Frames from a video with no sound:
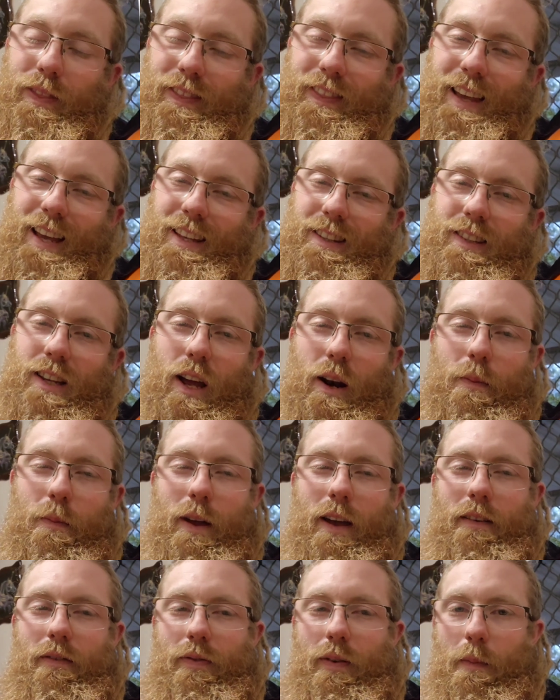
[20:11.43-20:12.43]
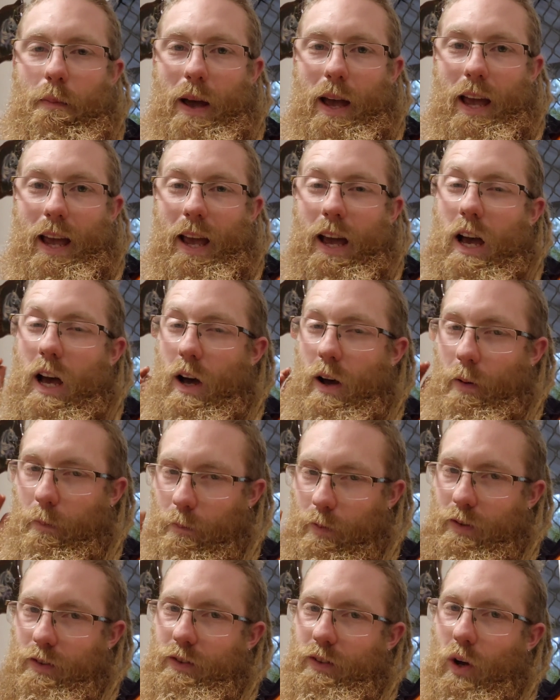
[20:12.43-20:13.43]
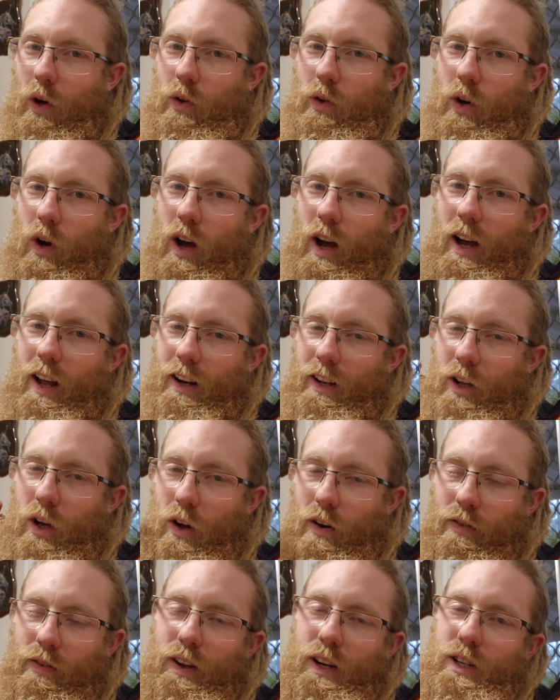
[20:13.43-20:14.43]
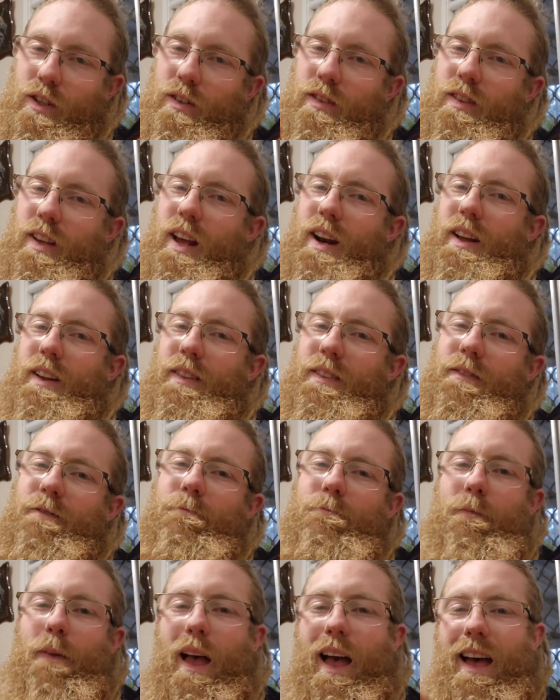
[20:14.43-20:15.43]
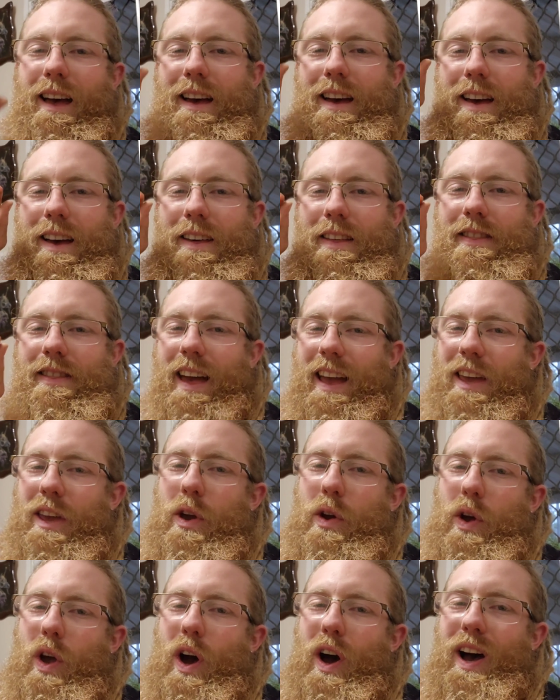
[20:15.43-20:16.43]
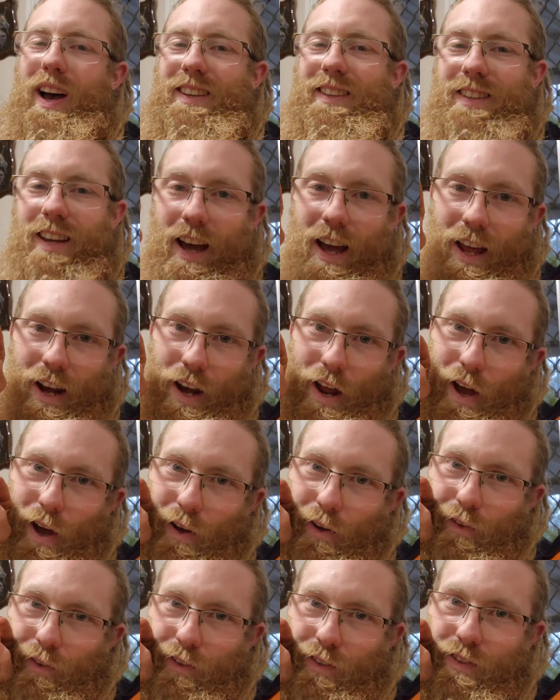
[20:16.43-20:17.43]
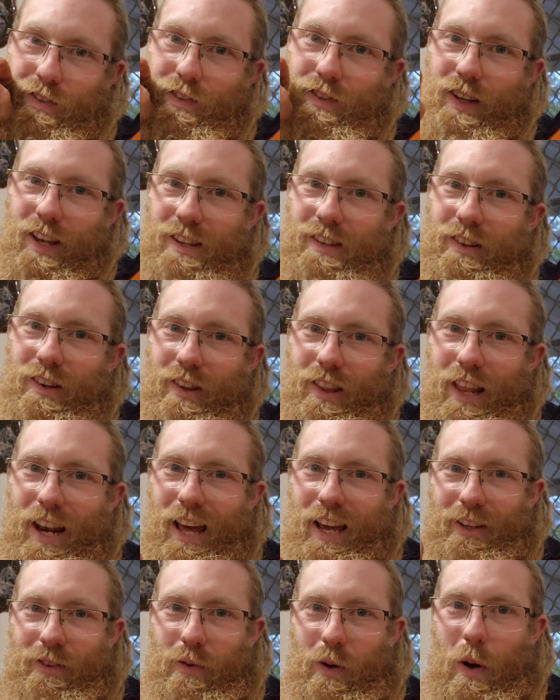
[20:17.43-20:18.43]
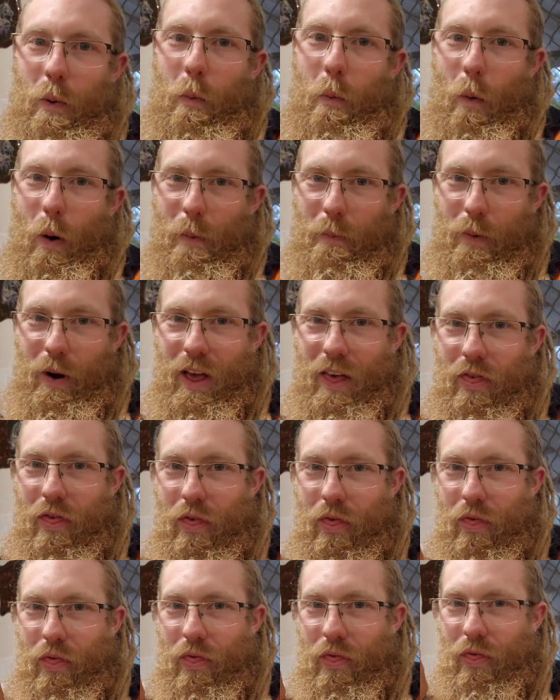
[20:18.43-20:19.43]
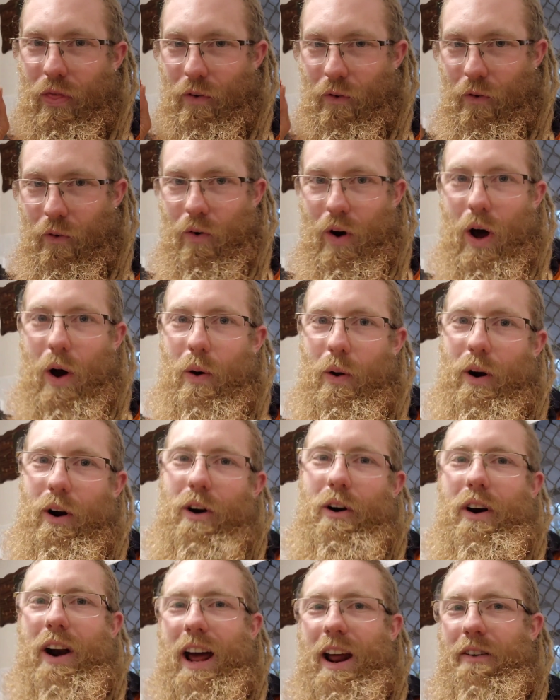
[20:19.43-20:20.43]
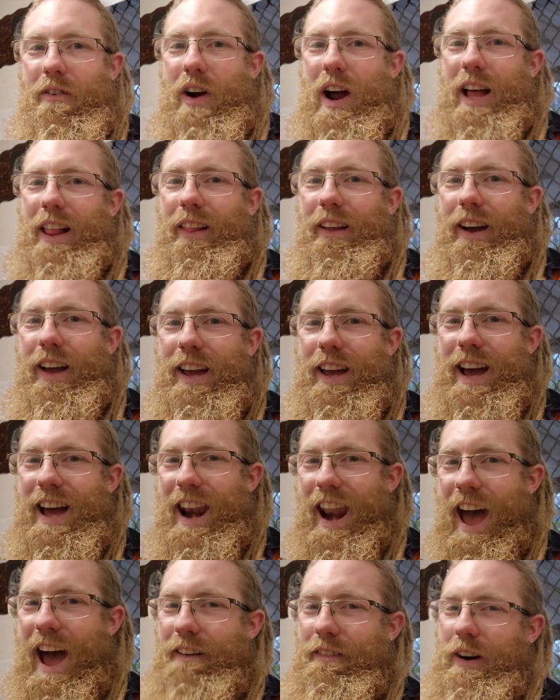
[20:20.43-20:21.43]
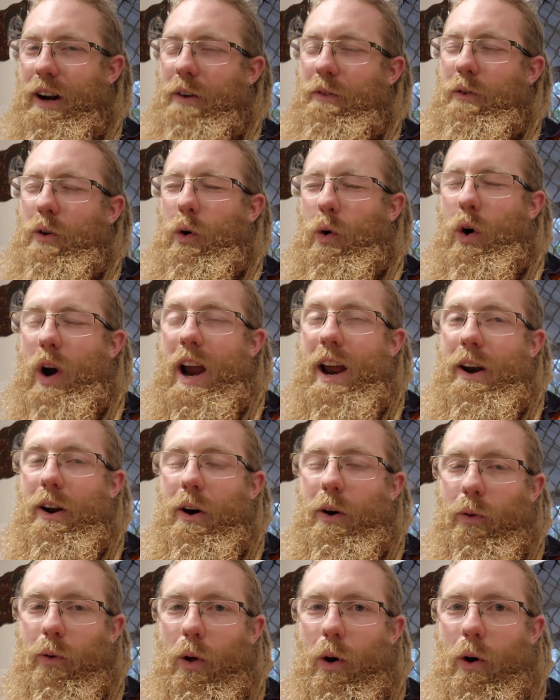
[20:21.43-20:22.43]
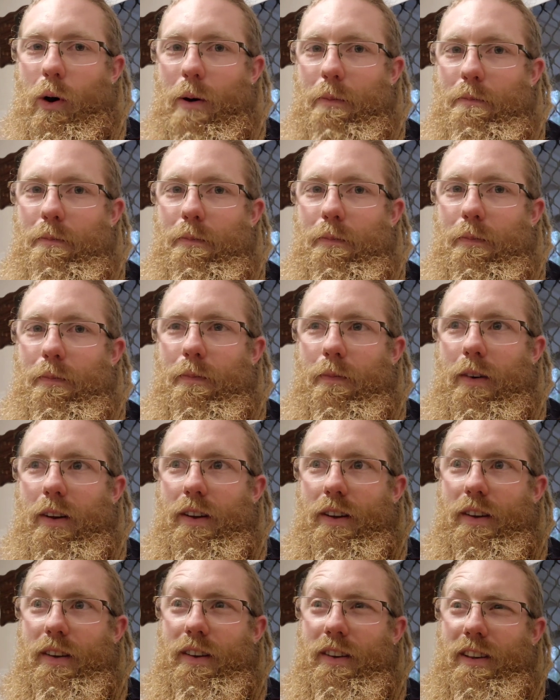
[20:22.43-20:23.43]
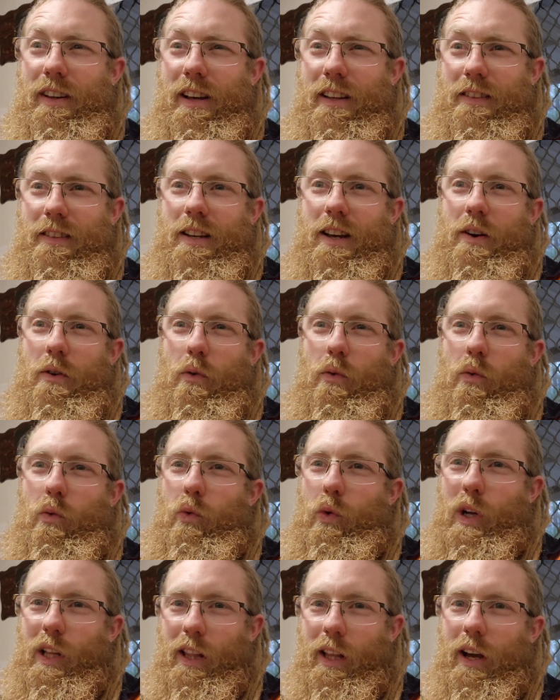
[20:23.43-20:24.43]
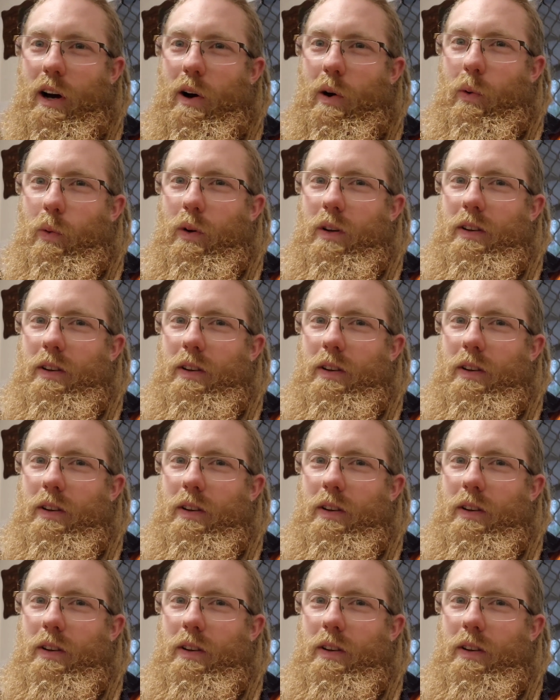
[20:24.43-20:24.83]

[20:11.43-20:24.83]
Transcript: That's going to be it for me. I'm so tired. Got to finish this edit. Thank you guys, and I'll see you on the next one when we're throwing it around Raleigh and having a grand old time. That sounded really old.